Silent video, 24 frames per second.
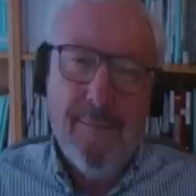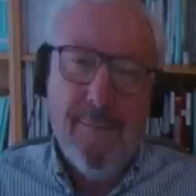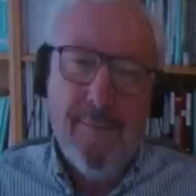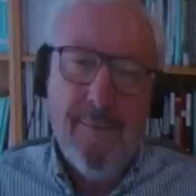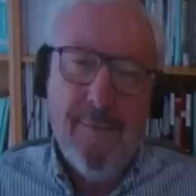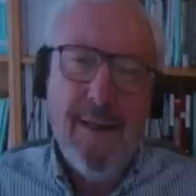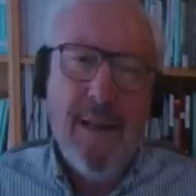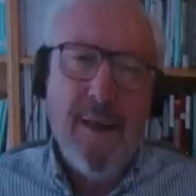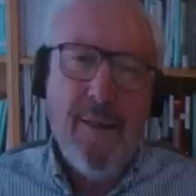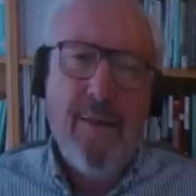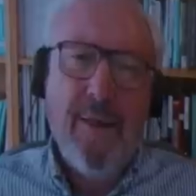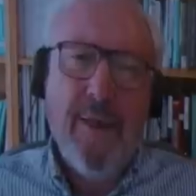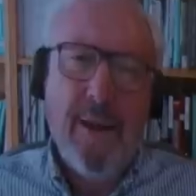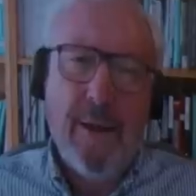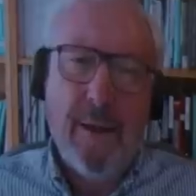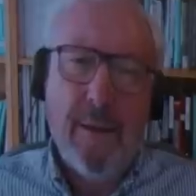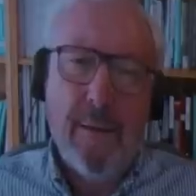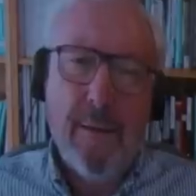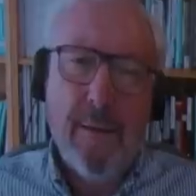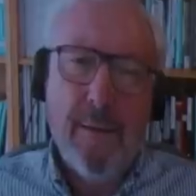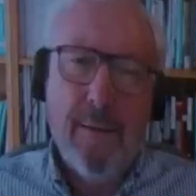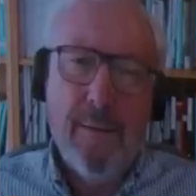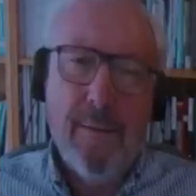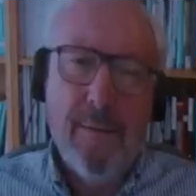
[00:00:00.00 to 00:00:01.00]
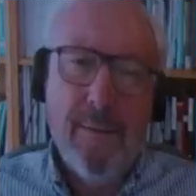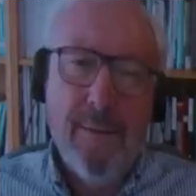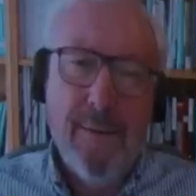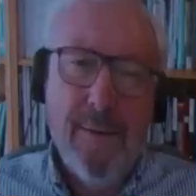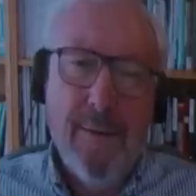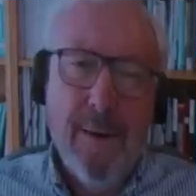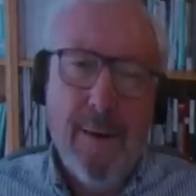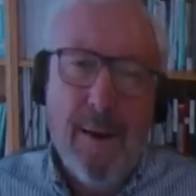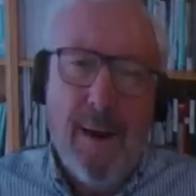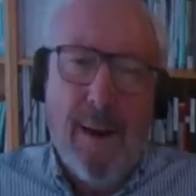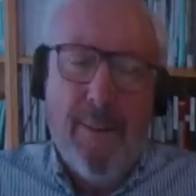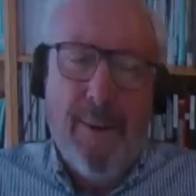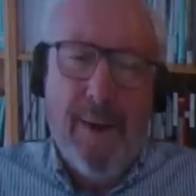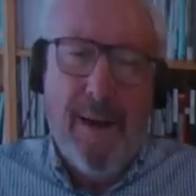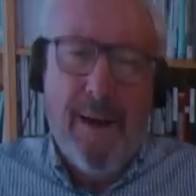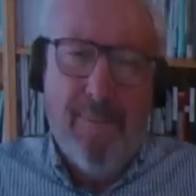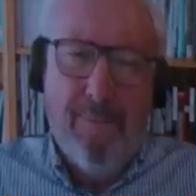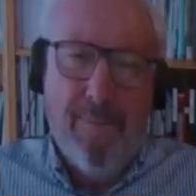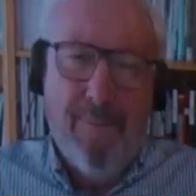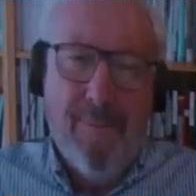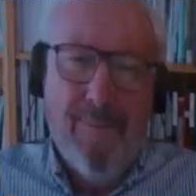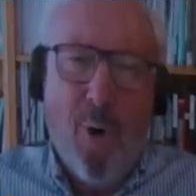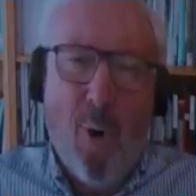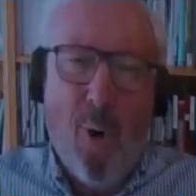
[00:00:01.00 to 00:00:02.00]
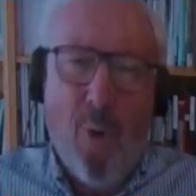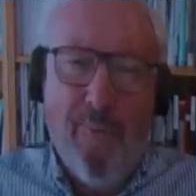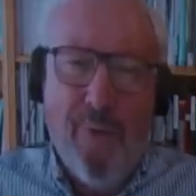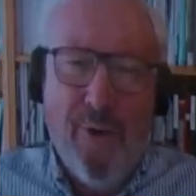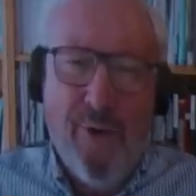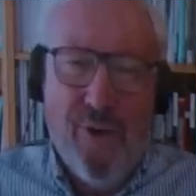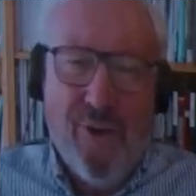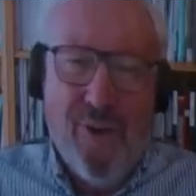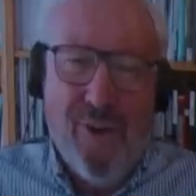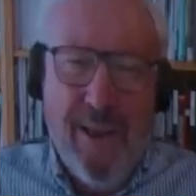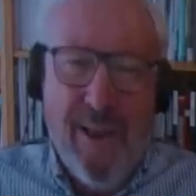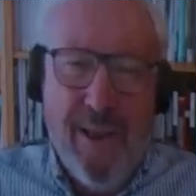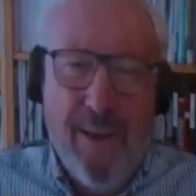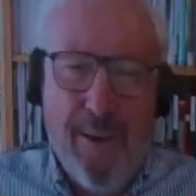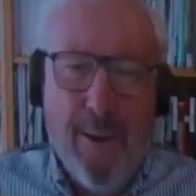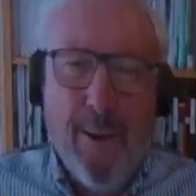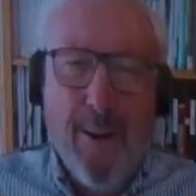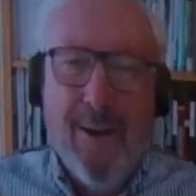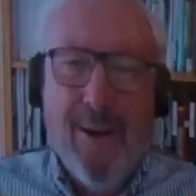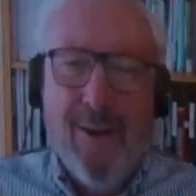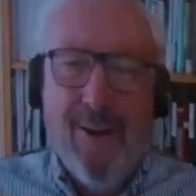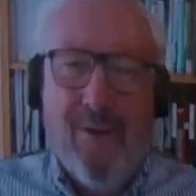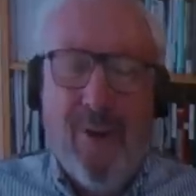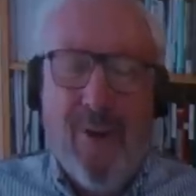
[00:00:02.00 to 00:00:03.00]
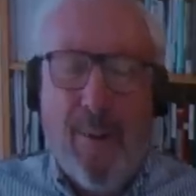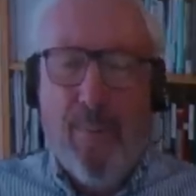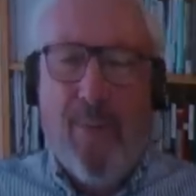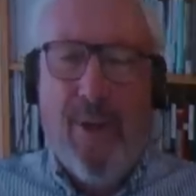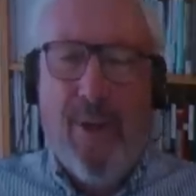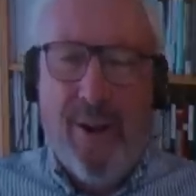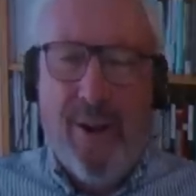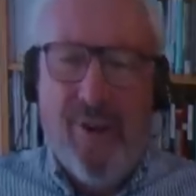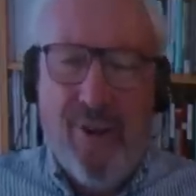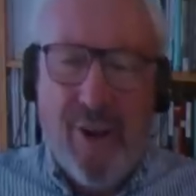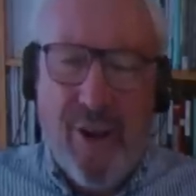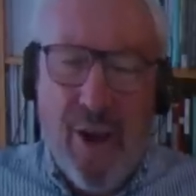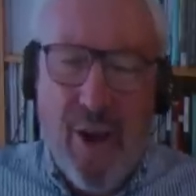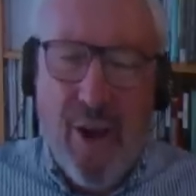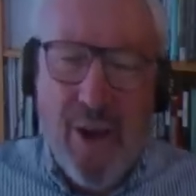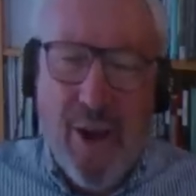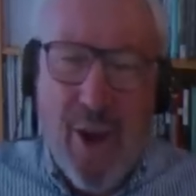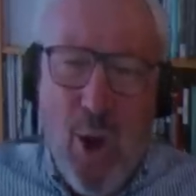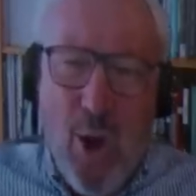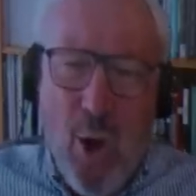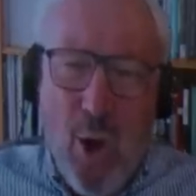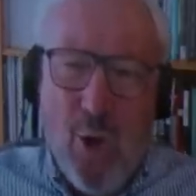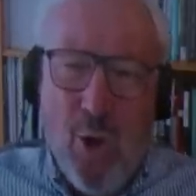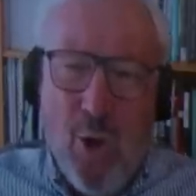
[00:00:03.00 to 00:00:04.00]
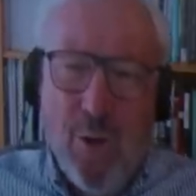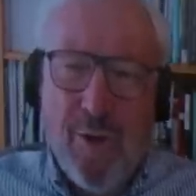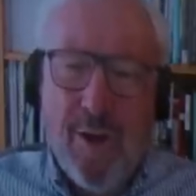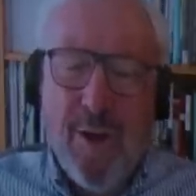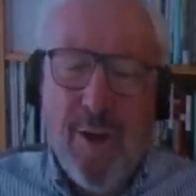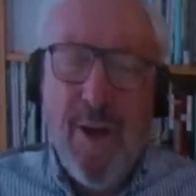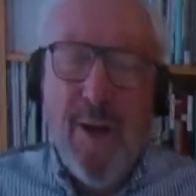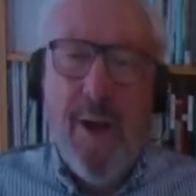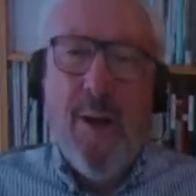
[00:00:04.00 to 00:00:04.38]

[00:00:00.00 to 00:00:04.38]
Nothing. I mean, obviously, some things are going on,